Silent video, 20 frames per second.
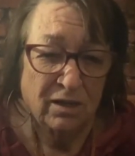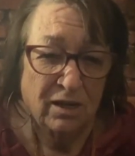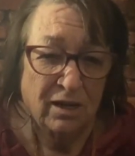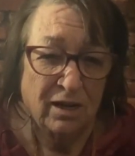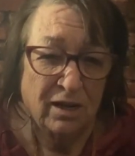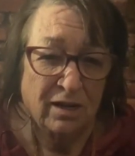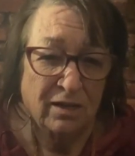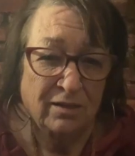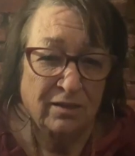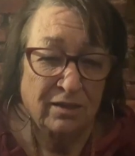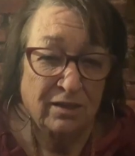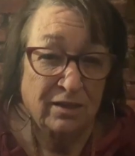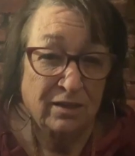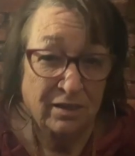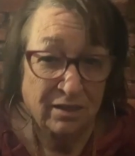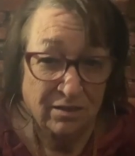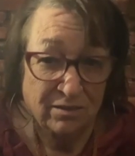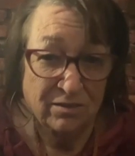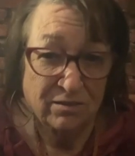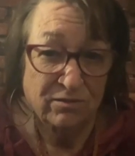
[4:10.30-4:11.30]
and it
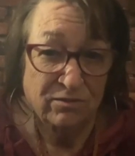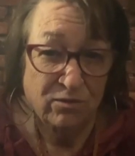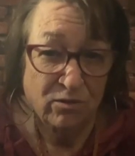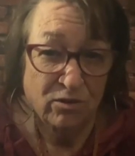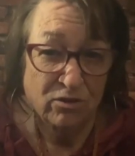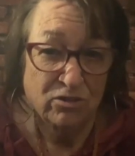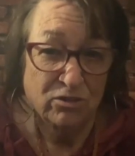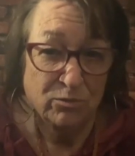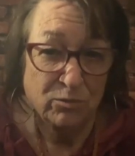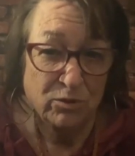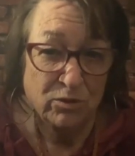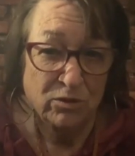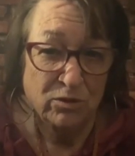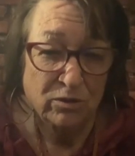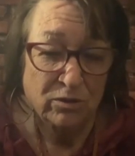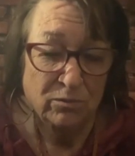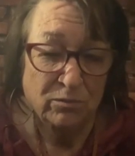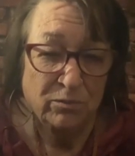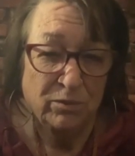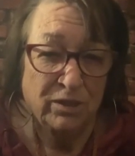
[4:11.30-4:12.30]
is enforceable,
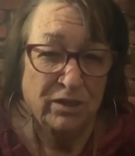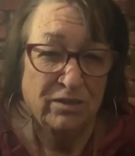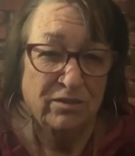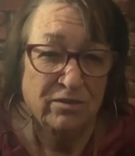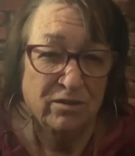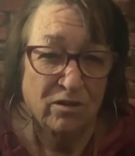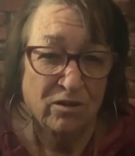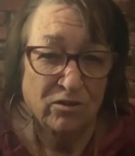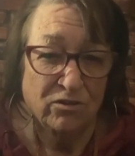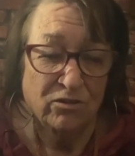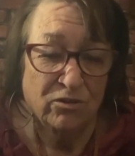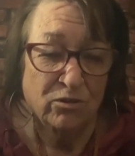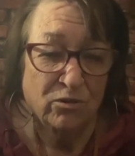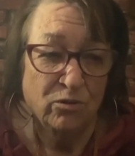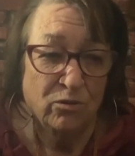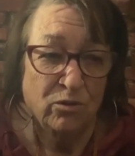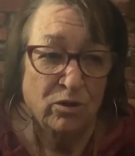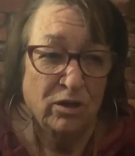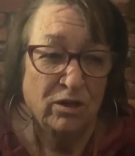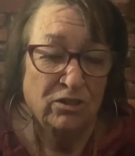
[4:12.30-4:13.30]
but it's
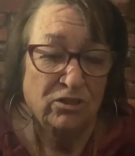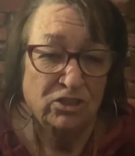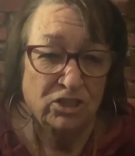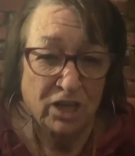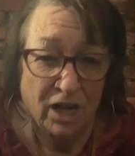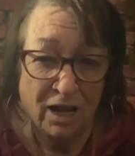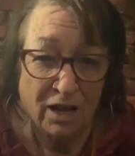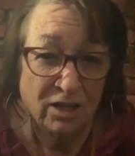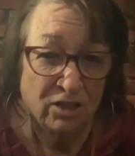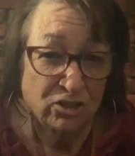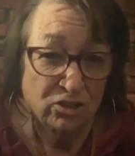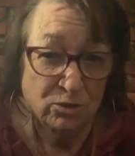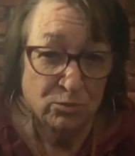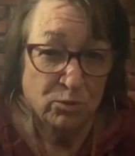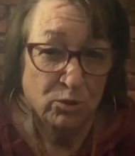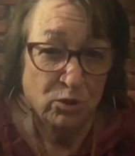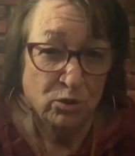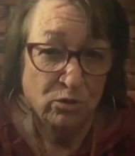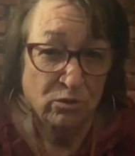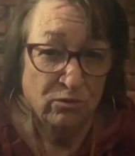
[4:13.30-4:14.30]
also
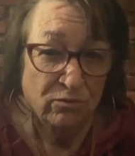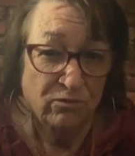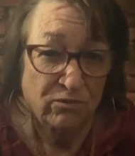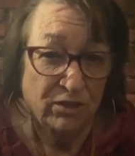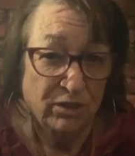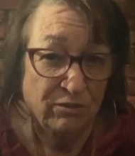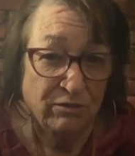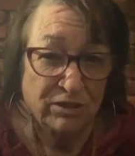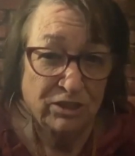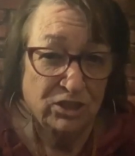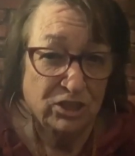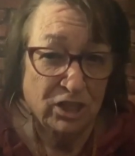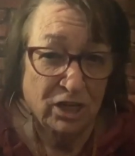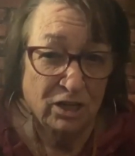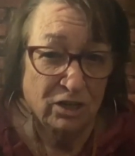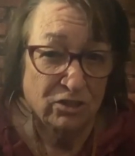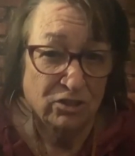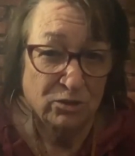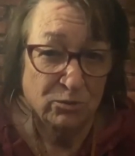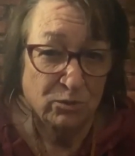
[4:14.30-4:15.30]
challengeable, very
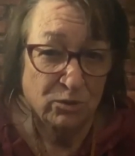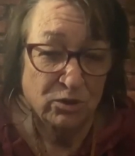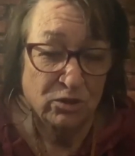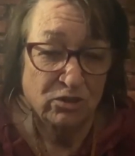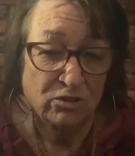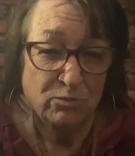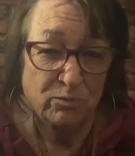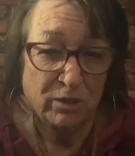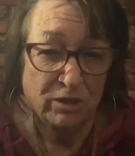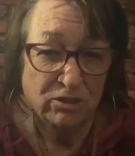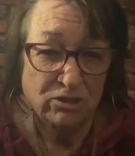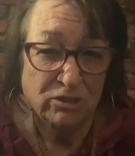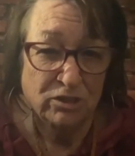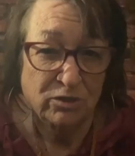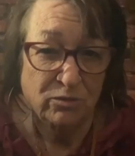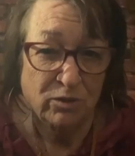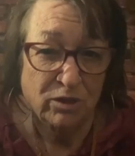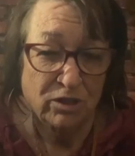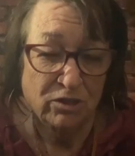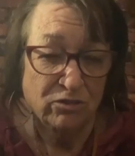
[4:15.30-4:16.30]
challengeable, especially
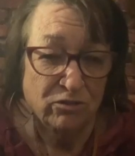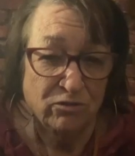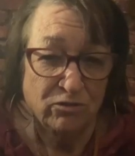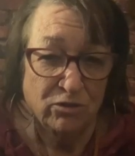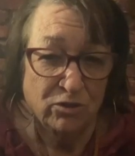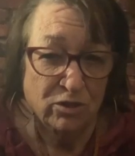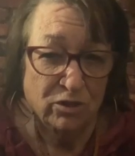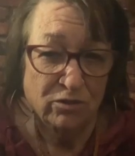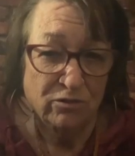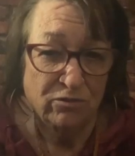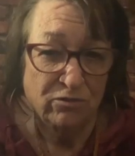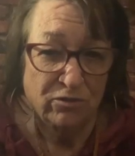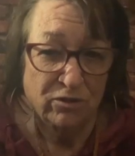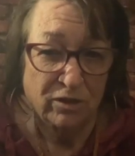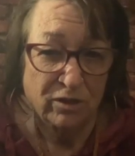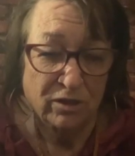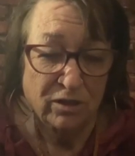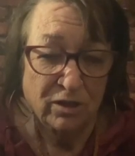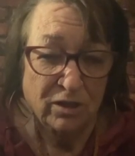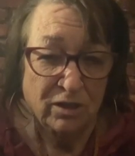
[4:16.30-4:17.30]
when it's full of uh,